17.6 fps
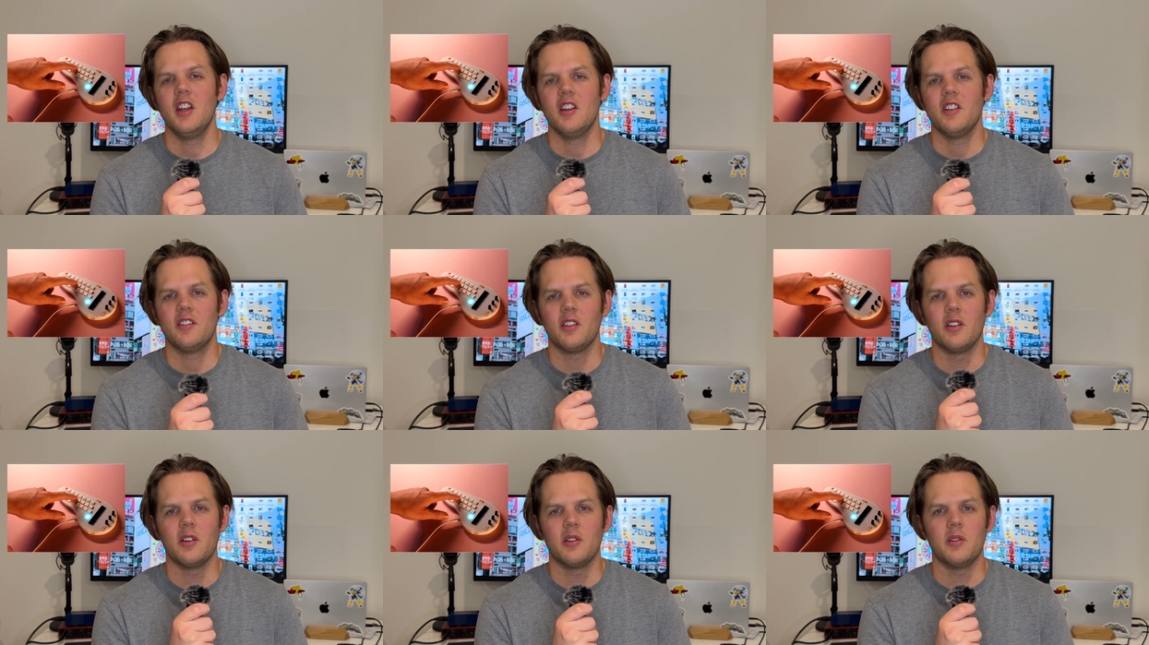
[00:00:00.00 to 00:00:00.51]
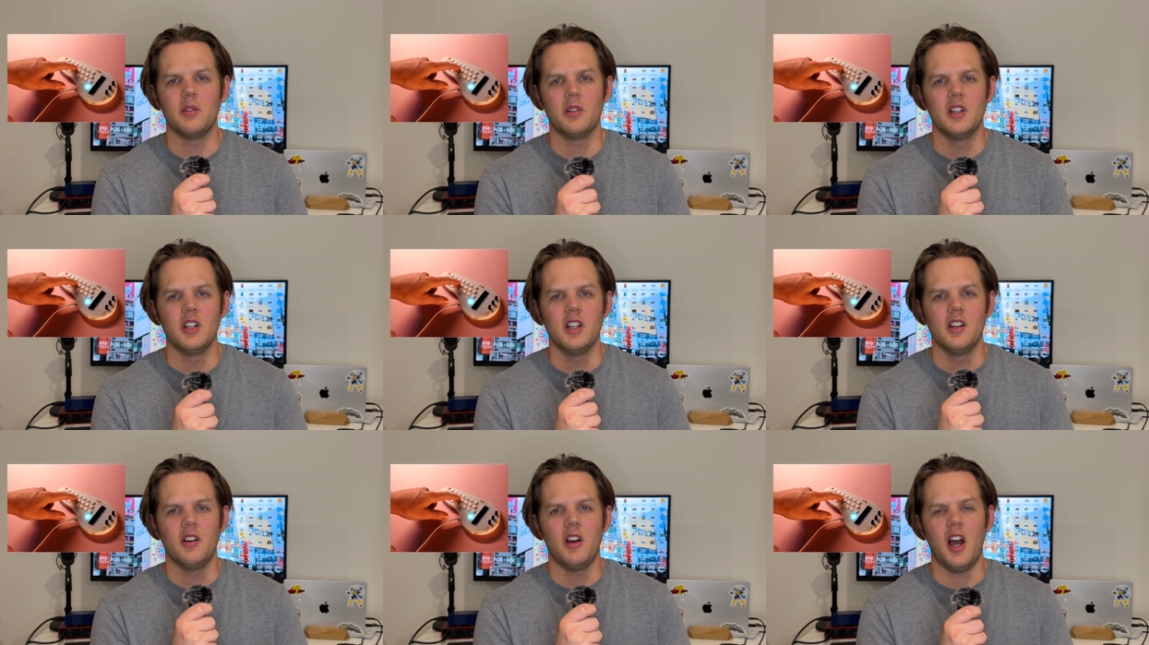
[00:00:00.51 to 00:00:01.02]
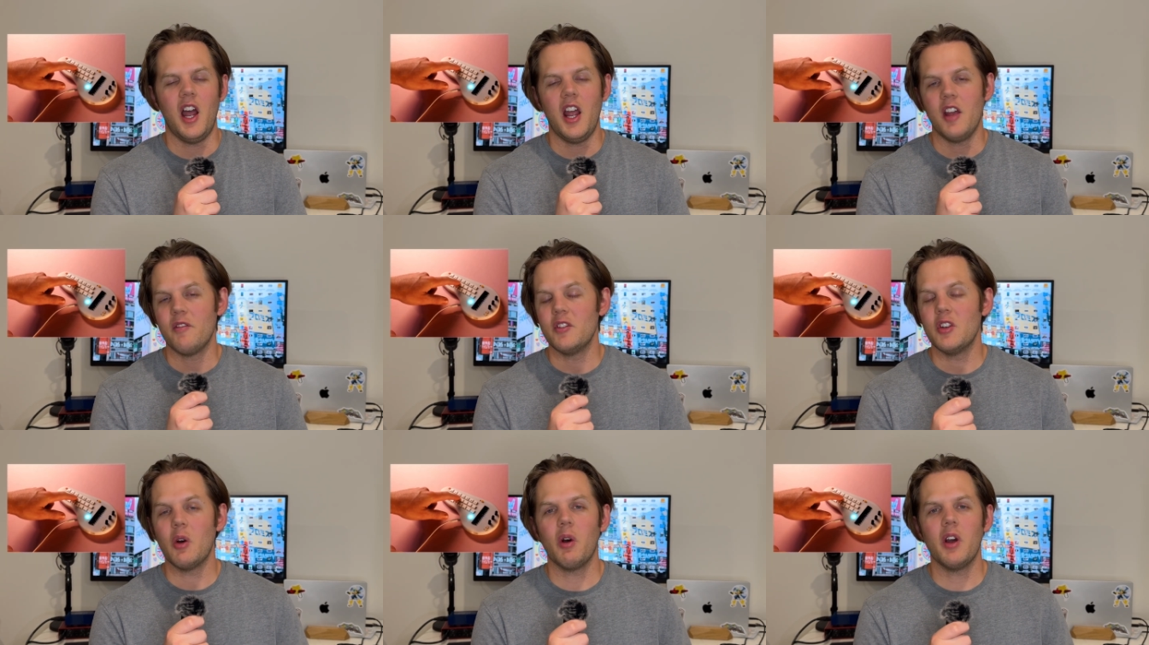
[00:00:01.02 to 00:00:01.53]
So I have
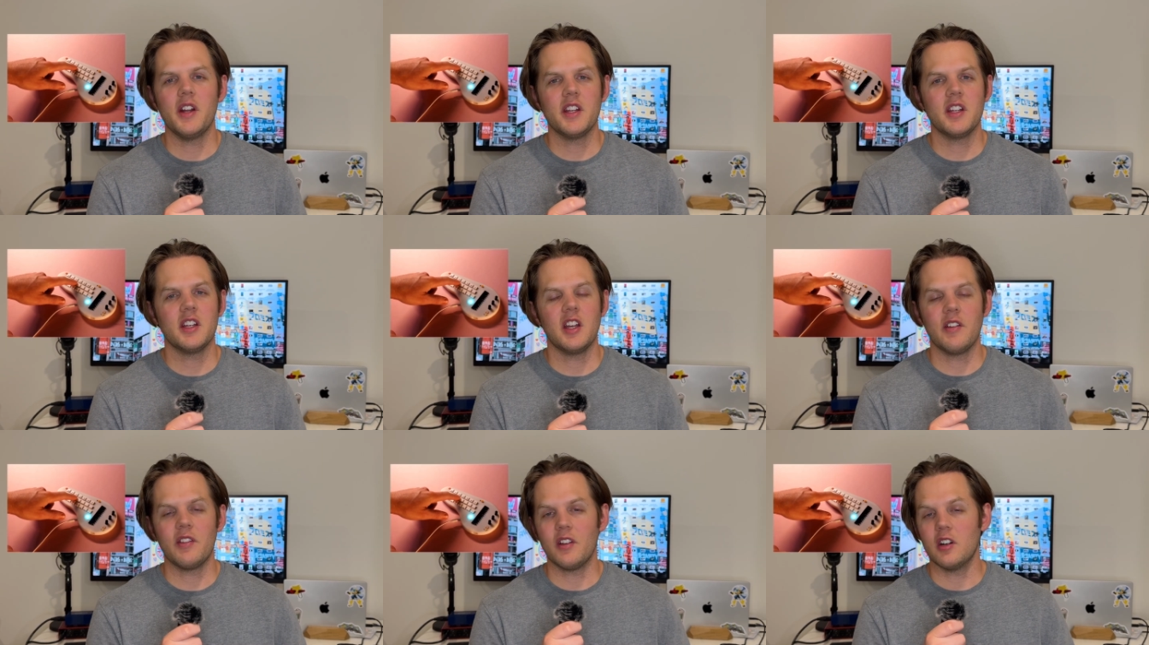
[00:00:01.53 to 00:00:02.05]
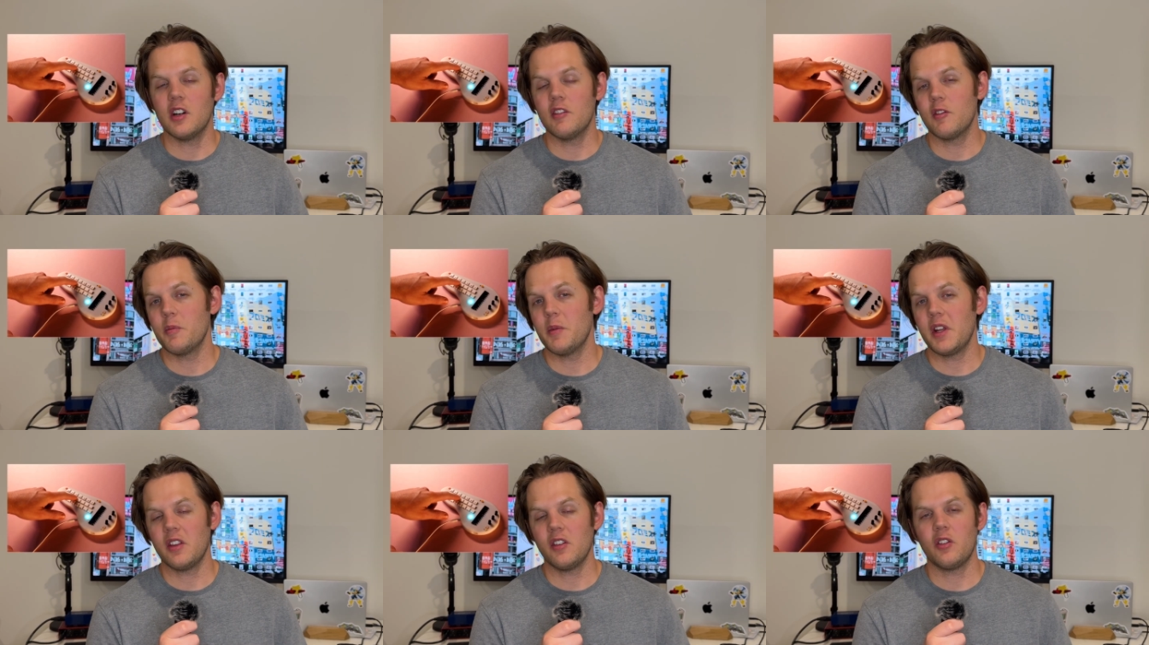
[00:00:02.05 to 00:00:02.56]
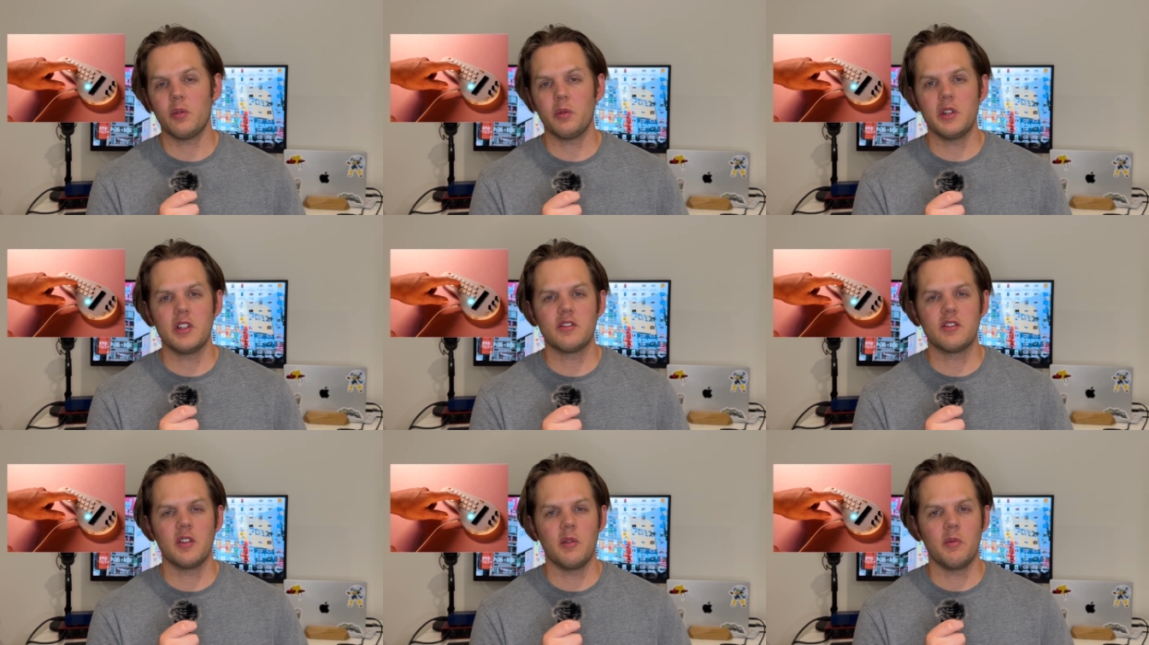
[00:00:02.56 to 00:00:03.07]
no idea if they'll ever make the
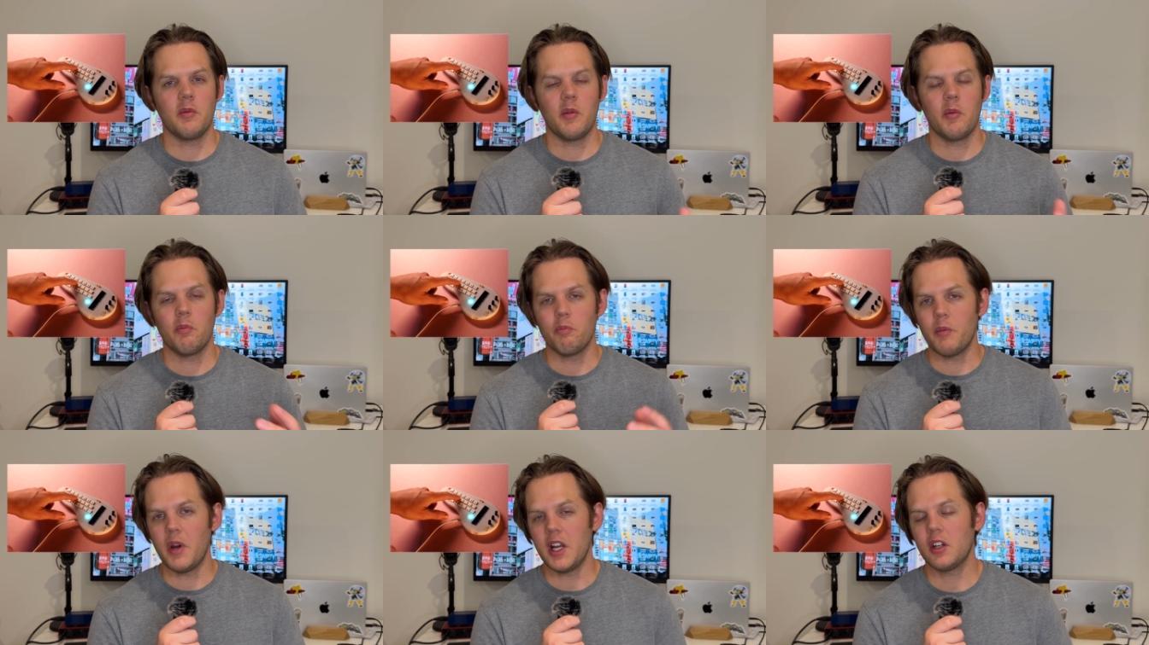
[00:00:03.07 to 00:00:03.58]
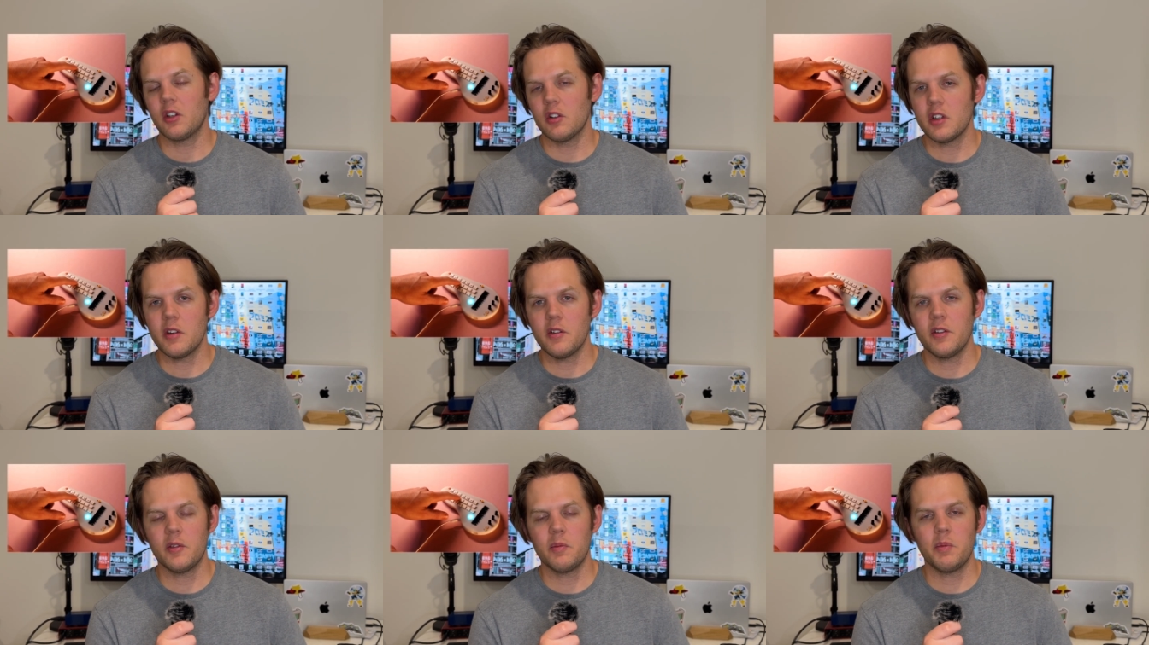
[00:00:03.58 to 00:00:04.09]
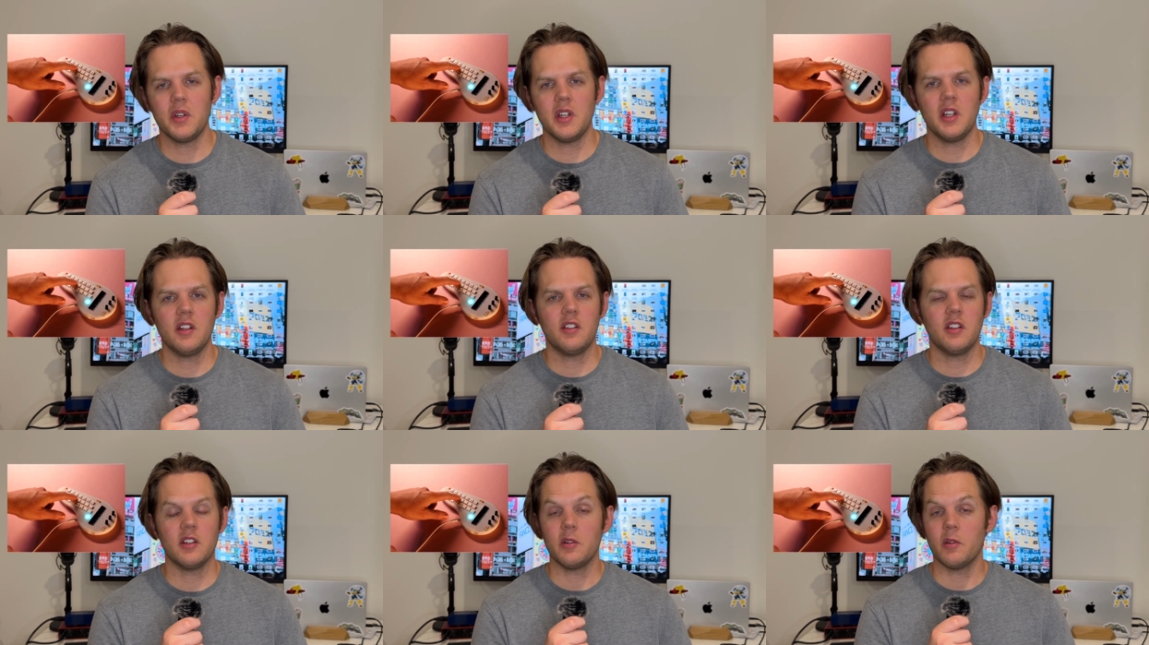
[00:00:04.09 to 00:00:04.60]
switch from micro USB
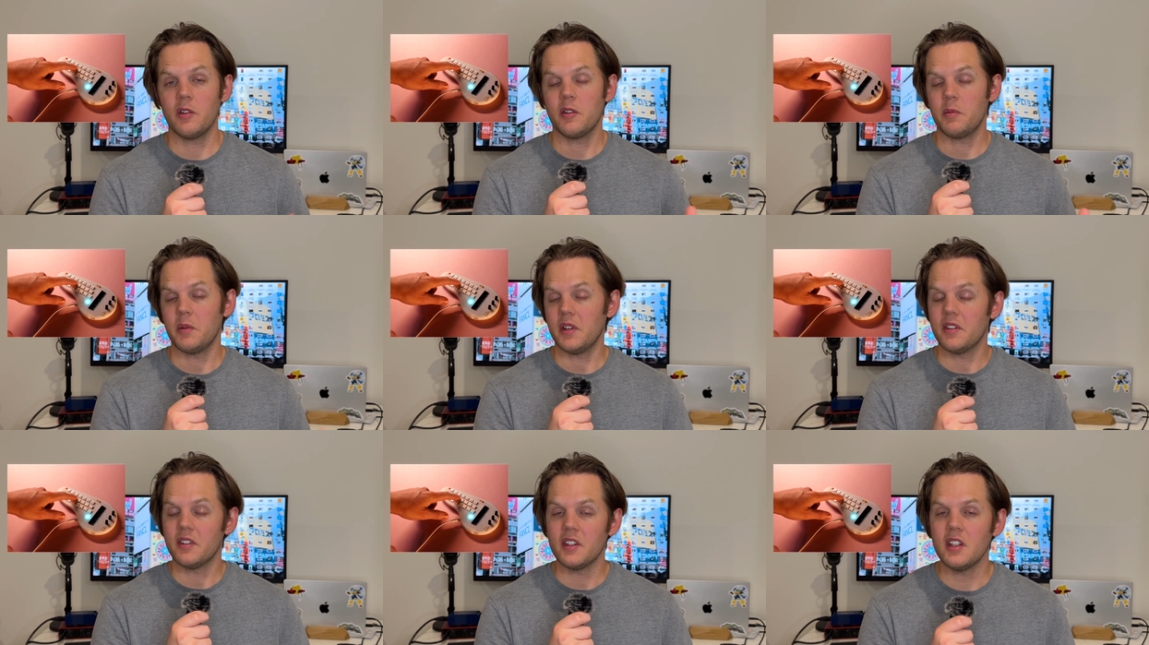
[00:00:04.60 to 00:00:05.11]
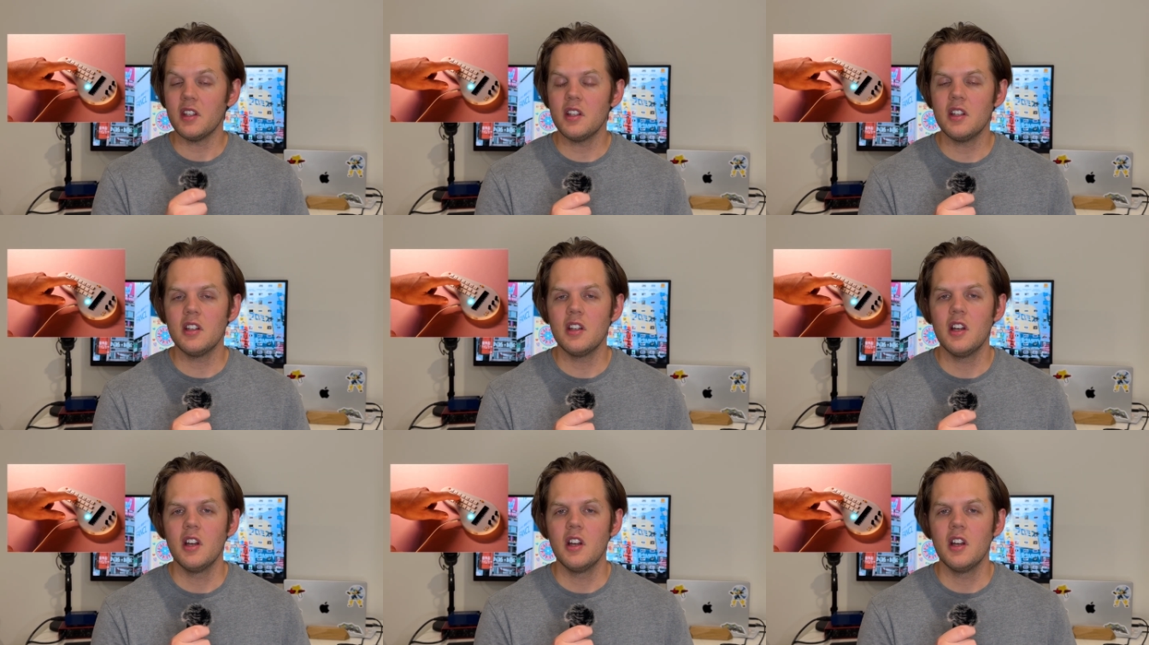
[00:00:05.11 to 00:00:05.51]
to USB-C.